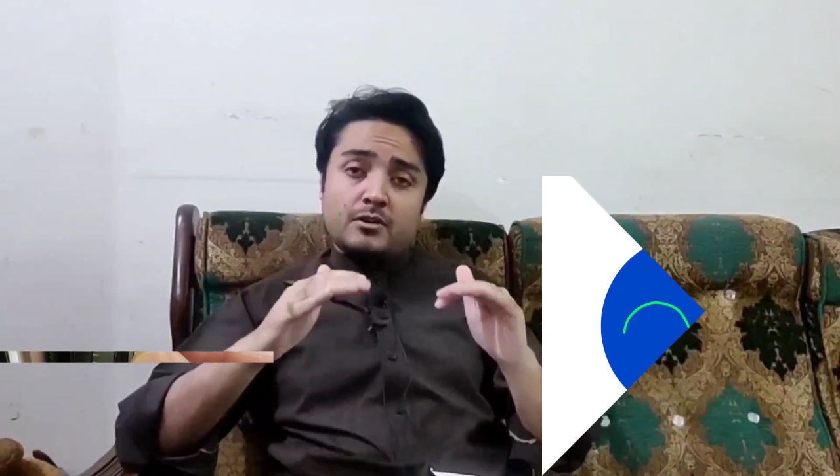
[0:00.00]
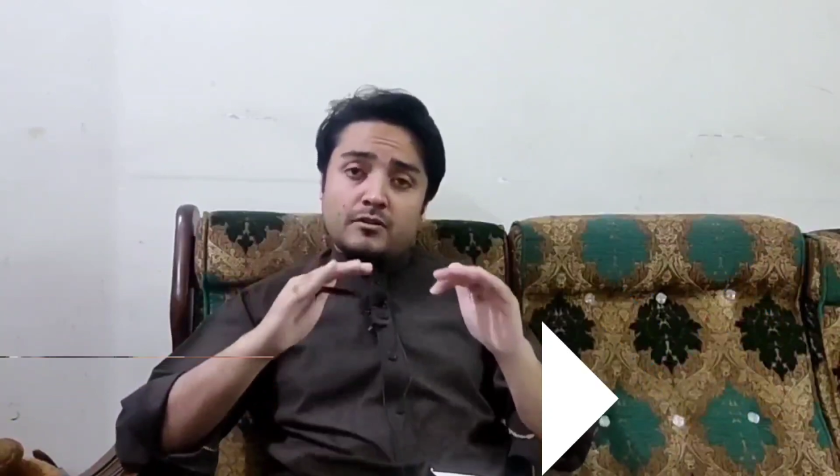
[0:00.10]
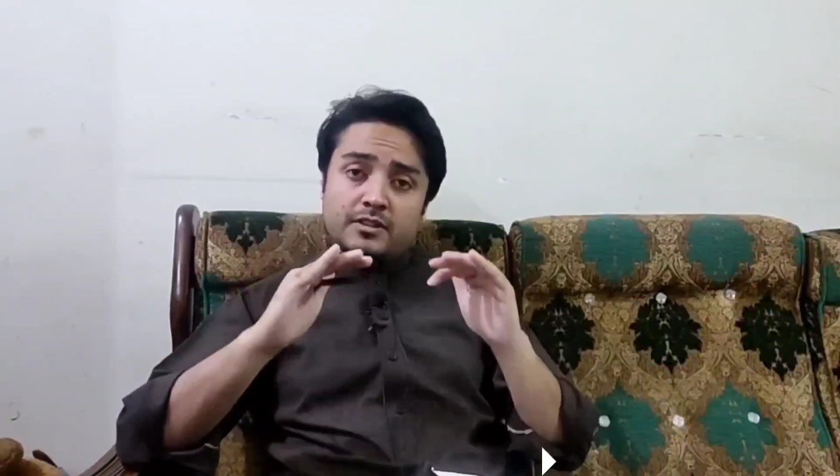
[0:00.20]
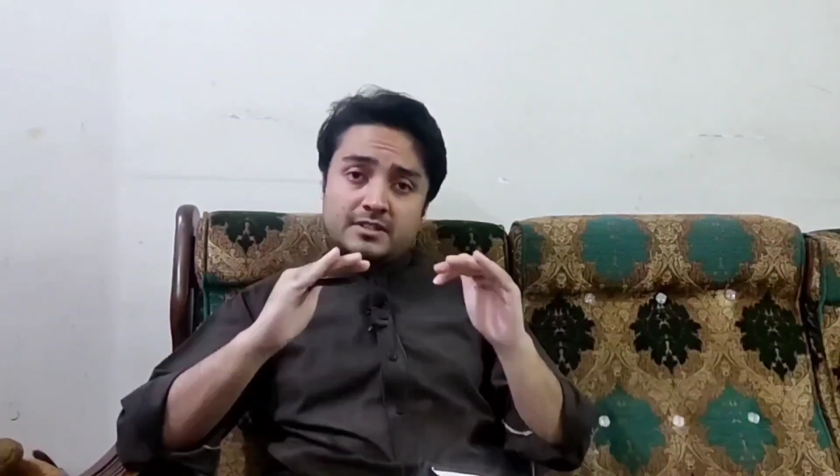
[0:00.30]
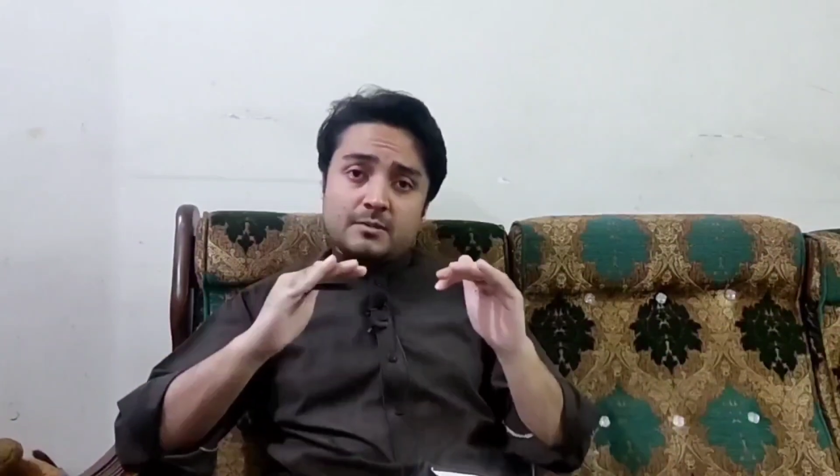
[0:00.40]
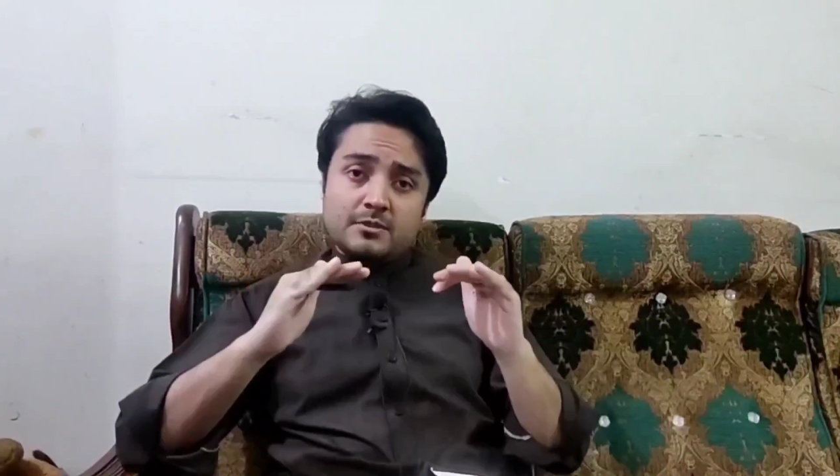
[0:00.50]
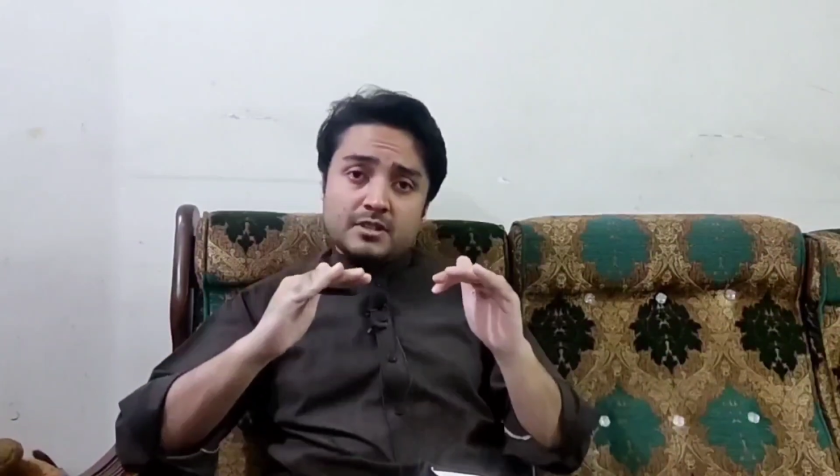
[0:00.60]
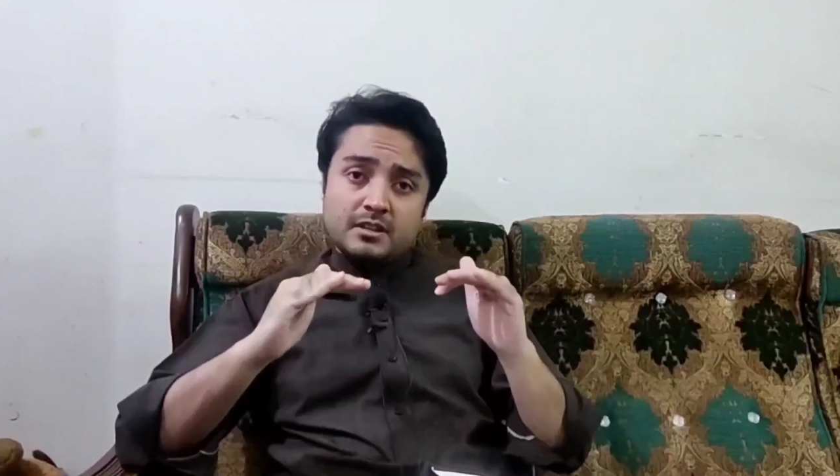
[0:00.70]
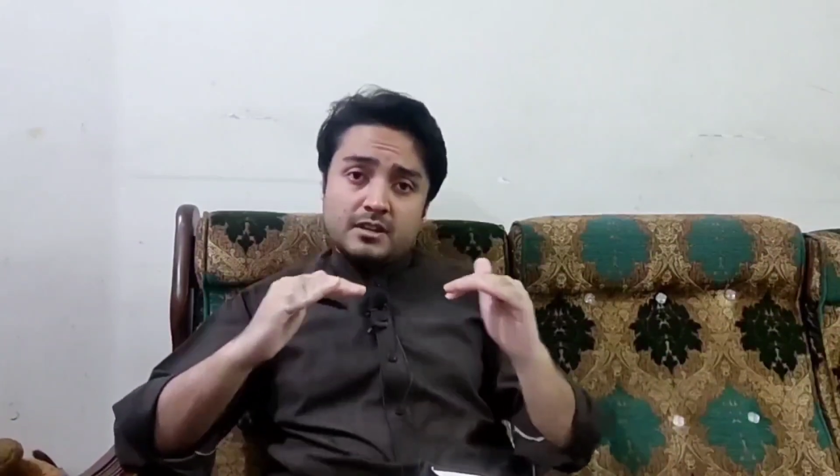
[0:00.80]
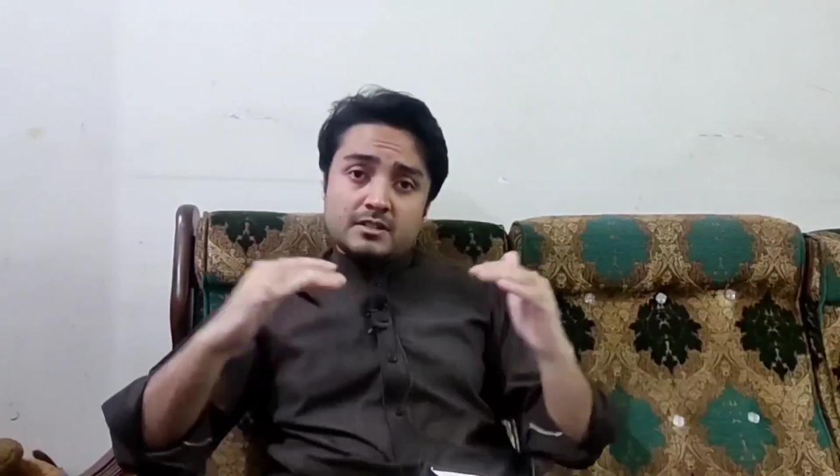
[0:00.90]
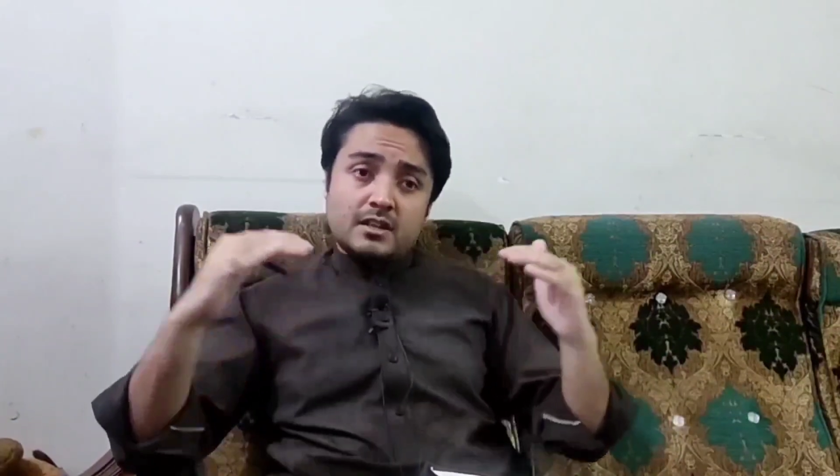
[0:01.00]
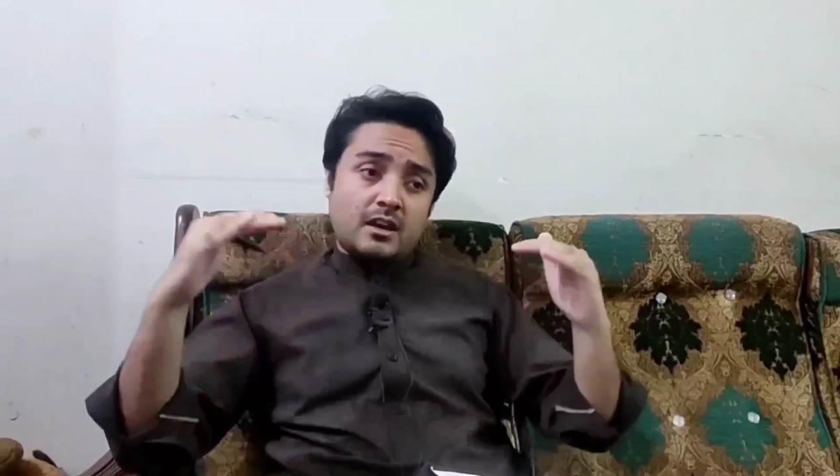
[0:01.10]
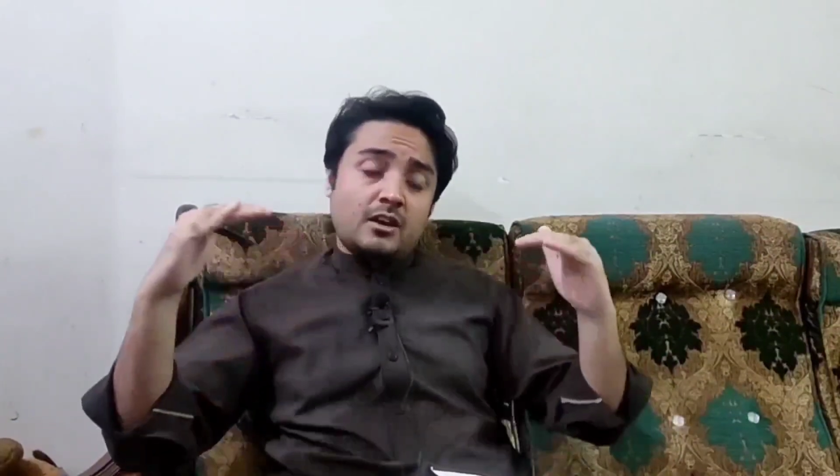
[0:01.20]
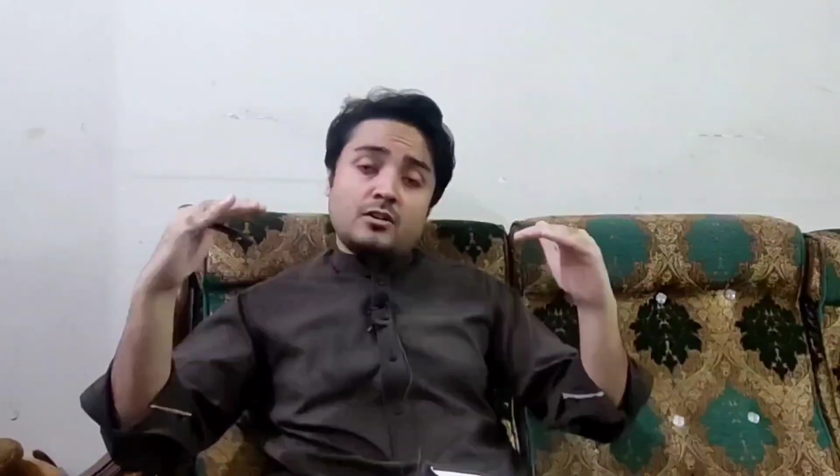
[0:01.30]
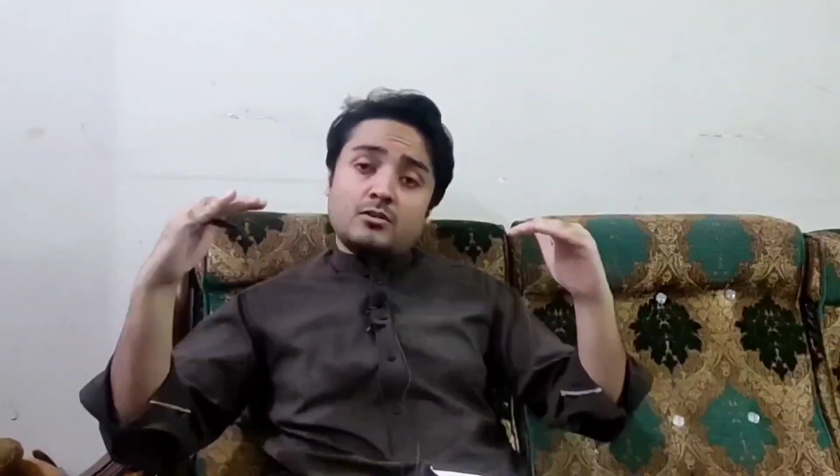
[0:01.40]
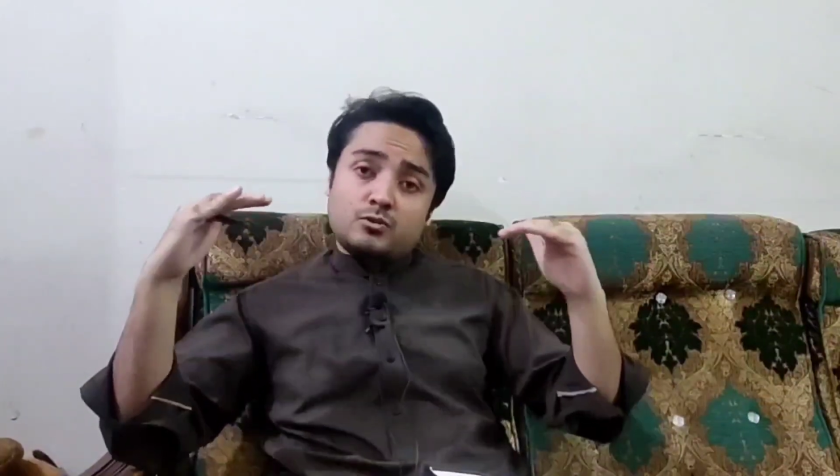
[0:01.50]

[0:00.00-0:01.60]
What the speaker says: of the semicircles are